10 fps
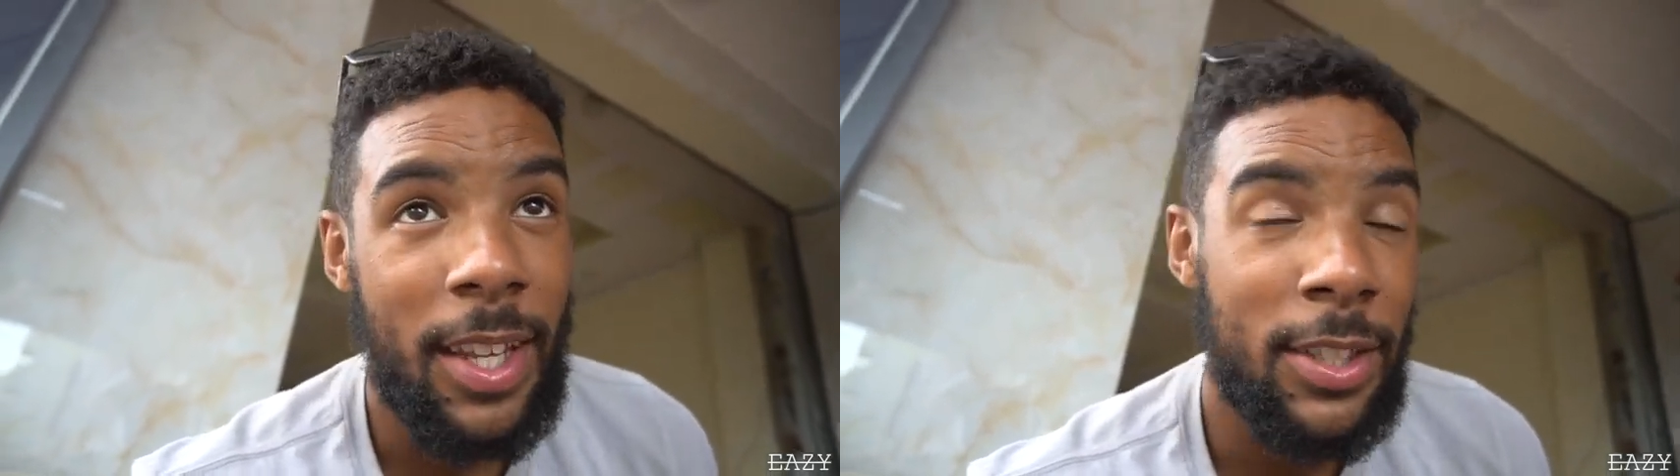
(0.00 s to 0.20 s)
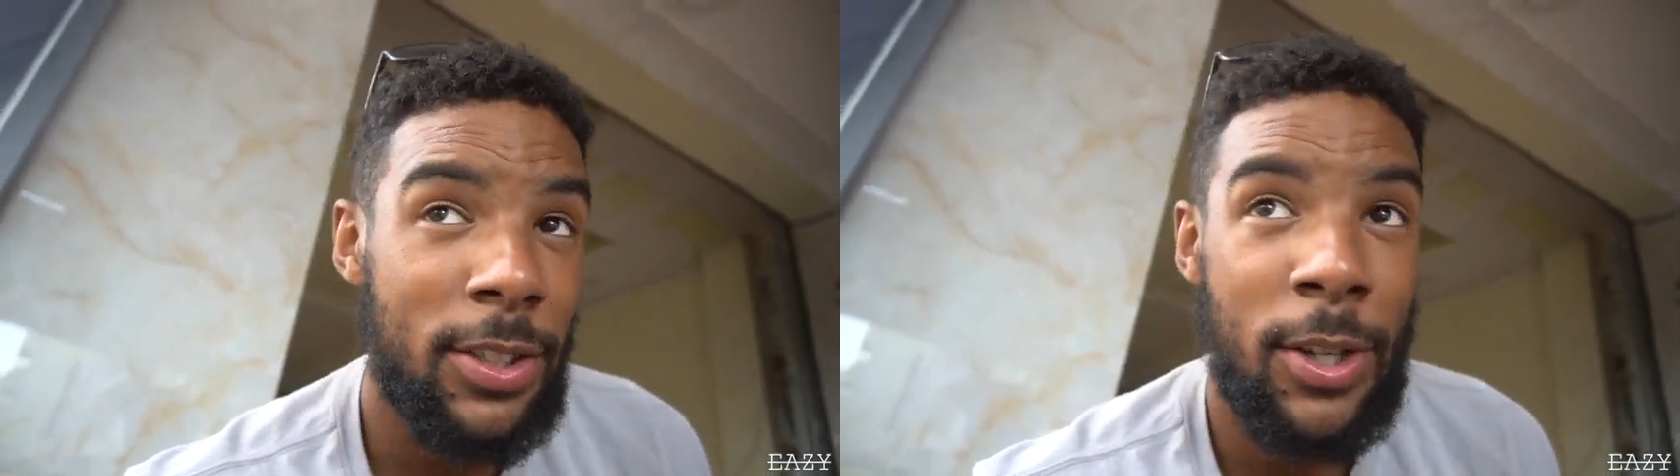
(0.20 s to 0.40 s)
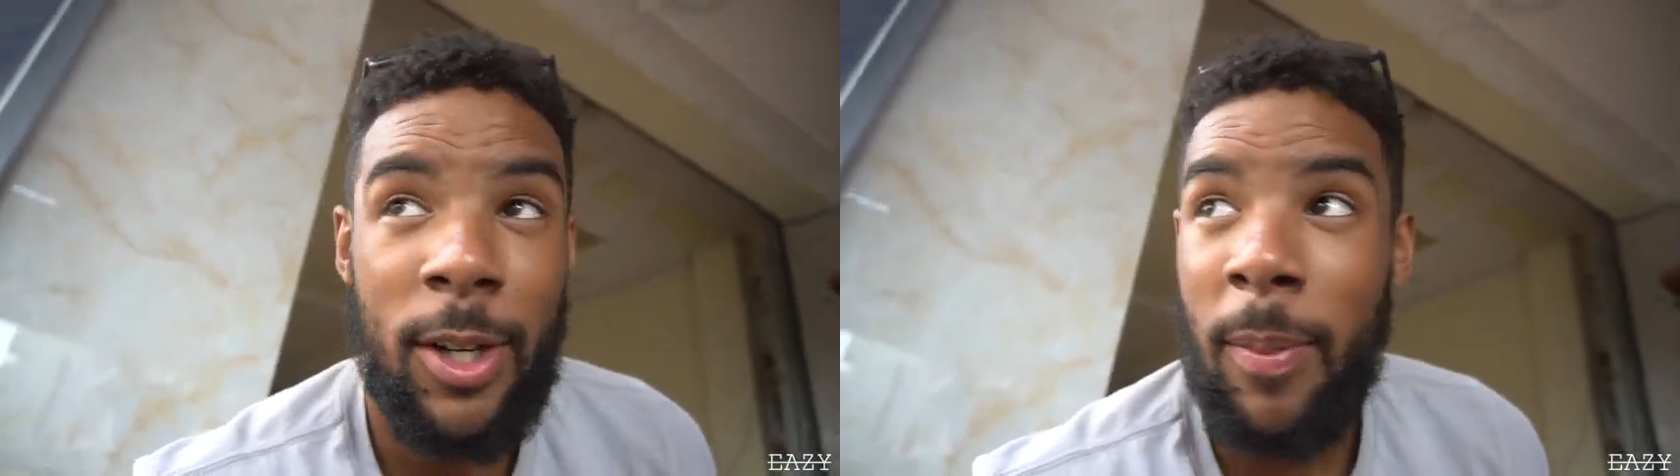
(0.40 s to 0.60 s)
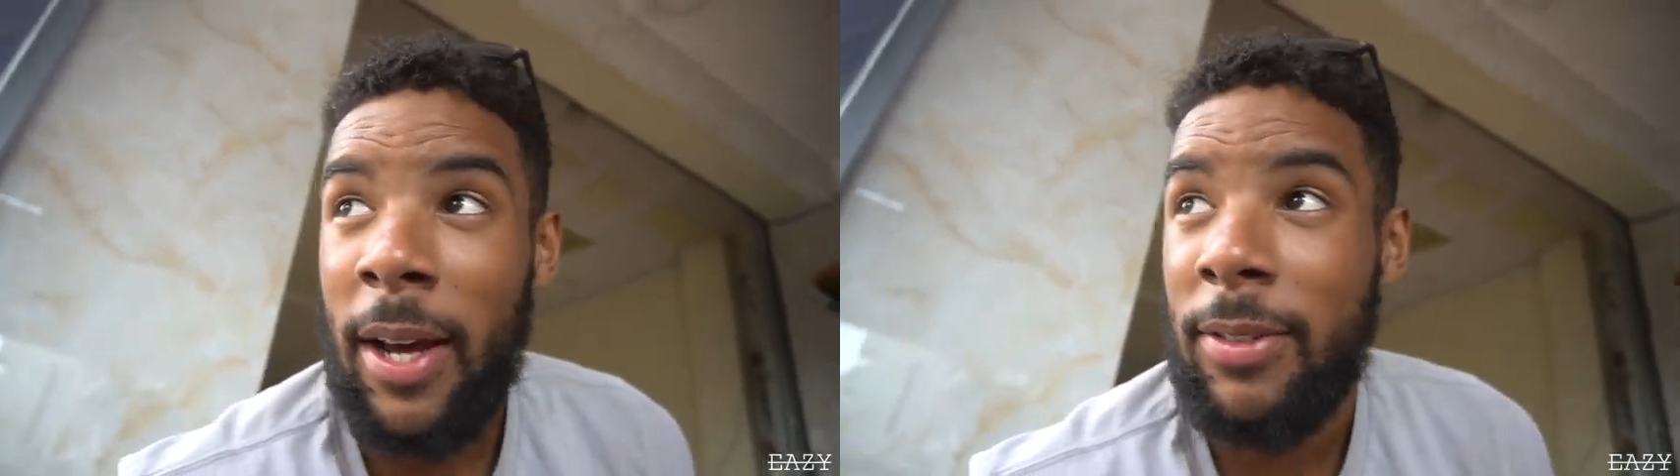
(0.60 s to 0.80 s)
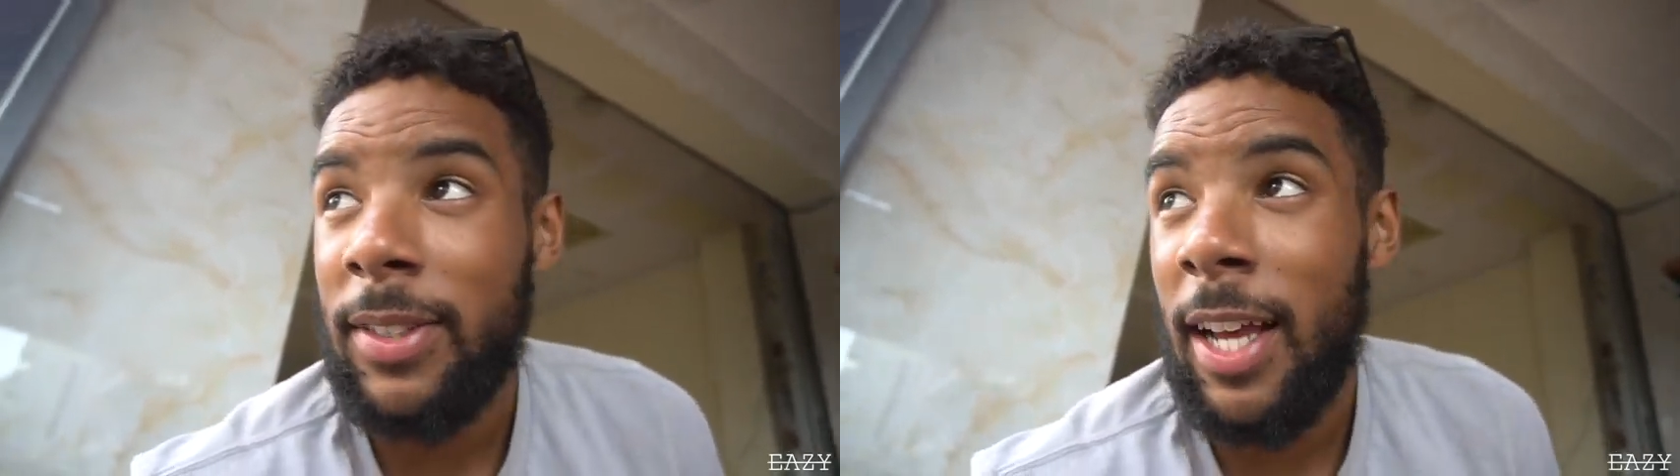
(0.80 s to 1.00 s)
in a certain
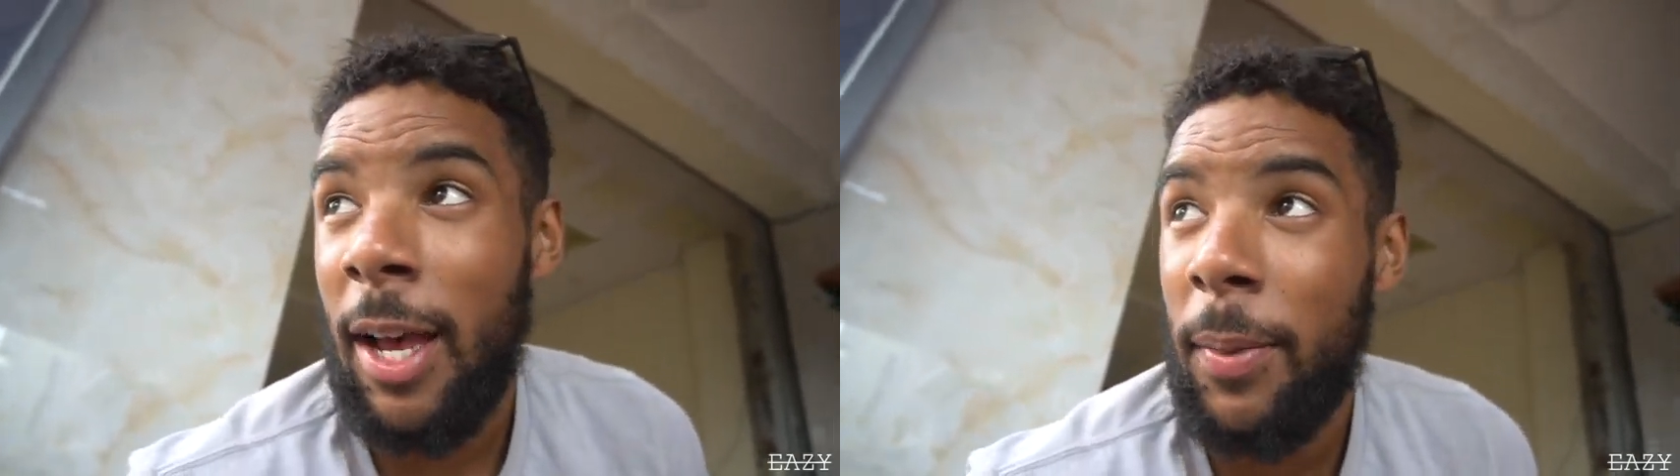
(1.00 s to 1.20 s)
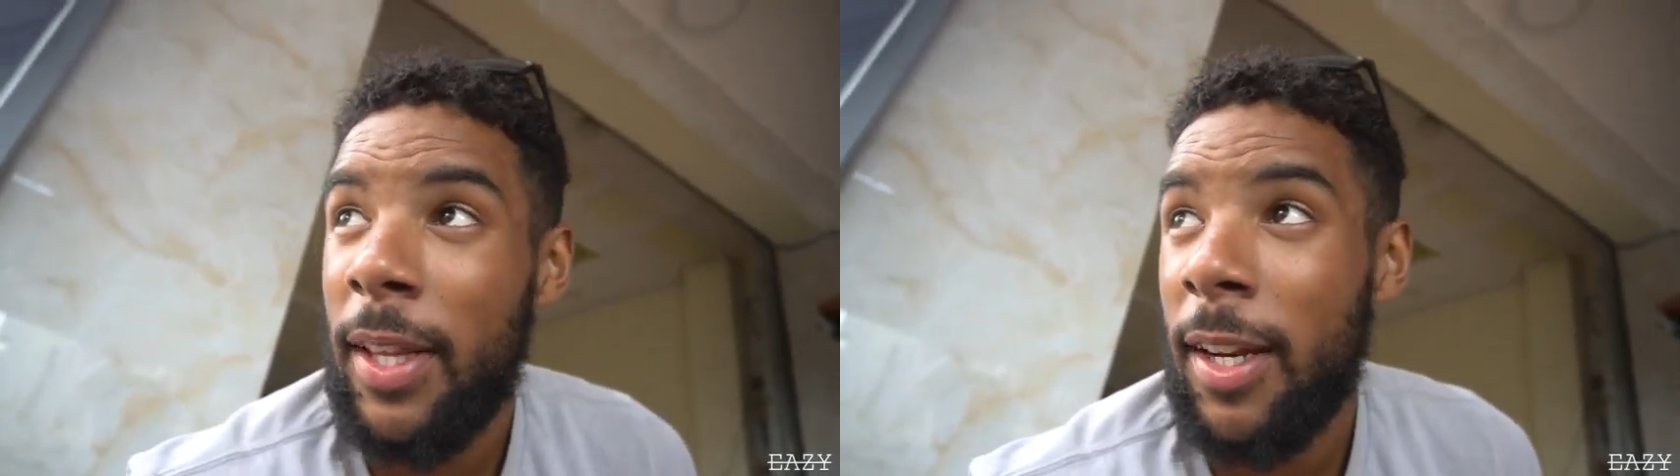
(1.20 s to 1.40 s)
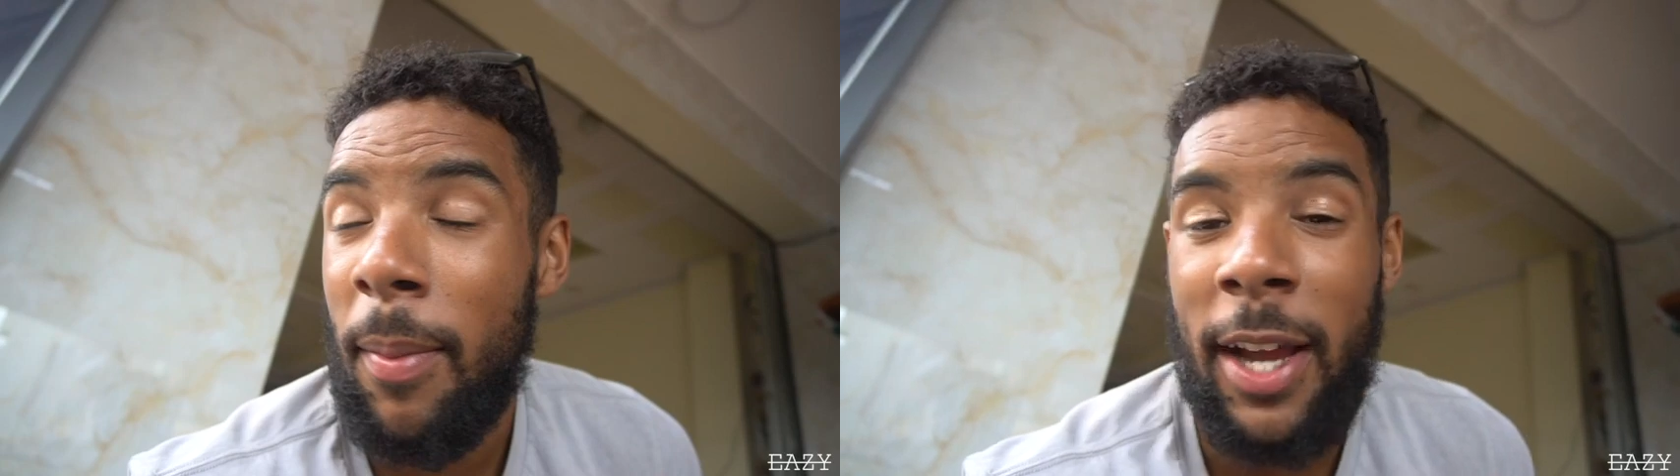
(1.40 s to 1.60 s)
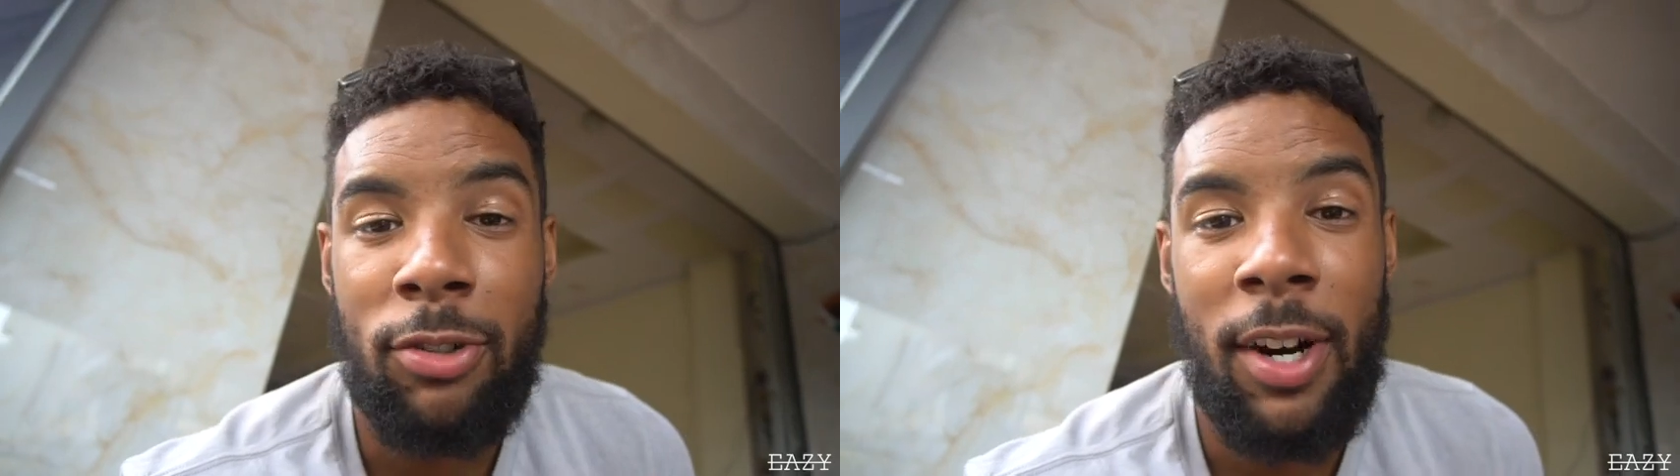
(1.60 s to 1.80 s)
amount of time and then I might